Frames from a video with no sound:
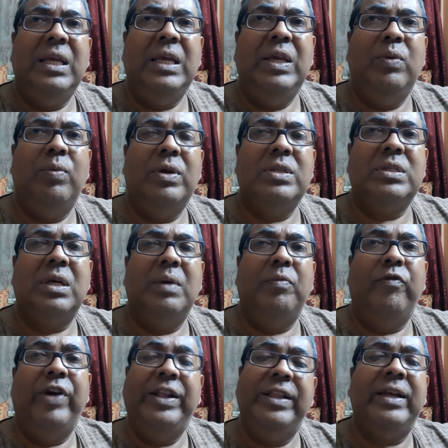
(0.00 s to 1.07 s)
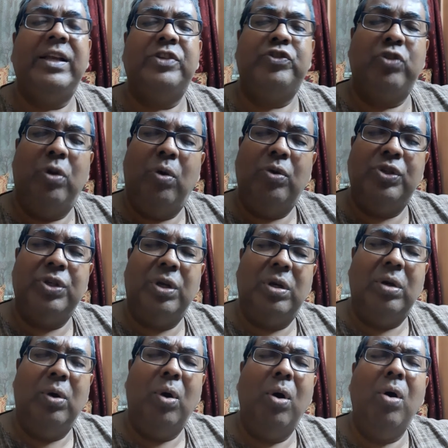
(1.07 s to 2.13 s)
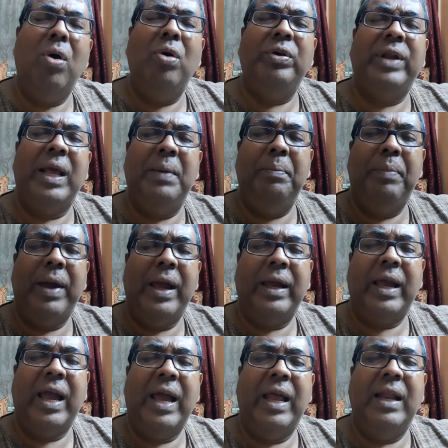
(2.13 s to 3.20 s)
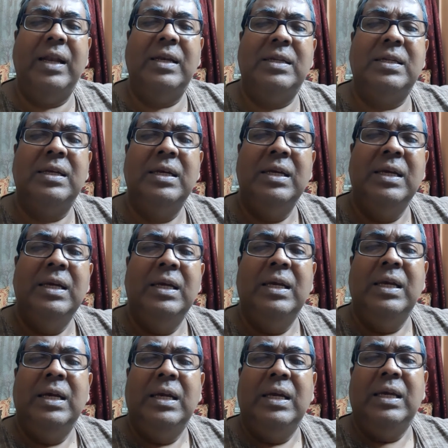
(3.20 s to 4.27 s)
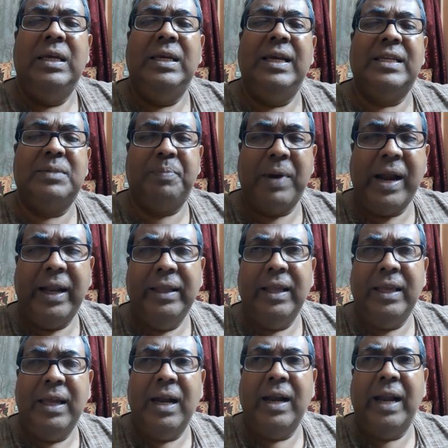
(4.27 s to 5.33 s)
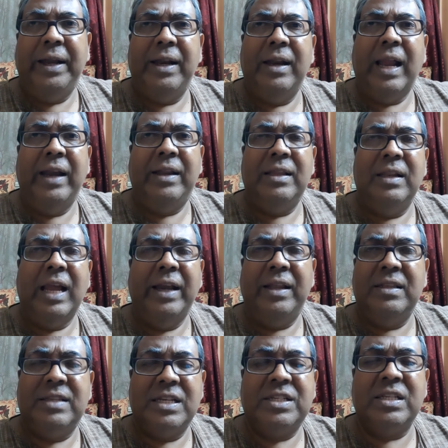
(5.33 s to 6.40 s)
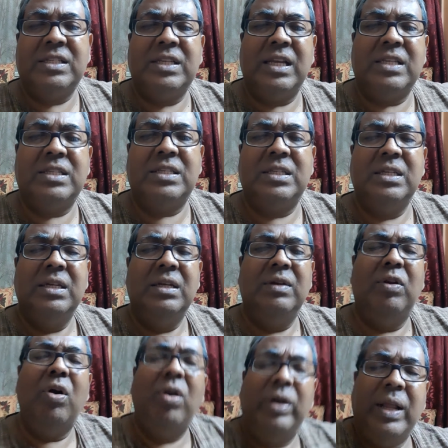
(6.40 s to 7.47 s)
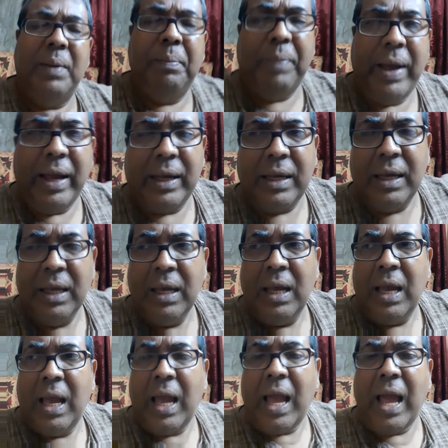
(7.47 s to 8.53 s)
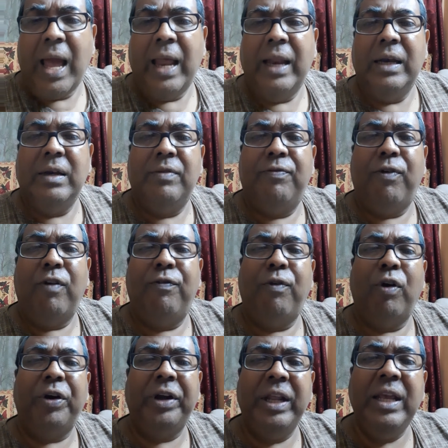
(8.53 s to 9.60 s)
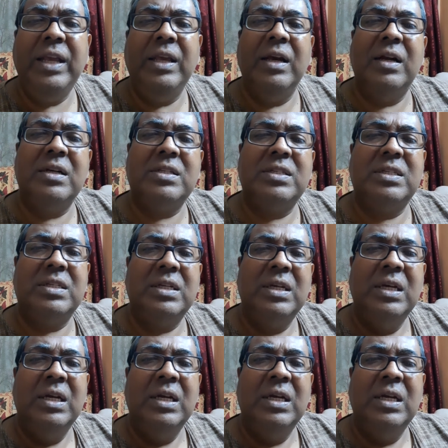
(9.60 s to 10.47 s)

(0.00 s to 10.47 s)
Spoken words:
he was a Vedic astrologer long time back, and he expired in the year 1966, long time back. And for 40 years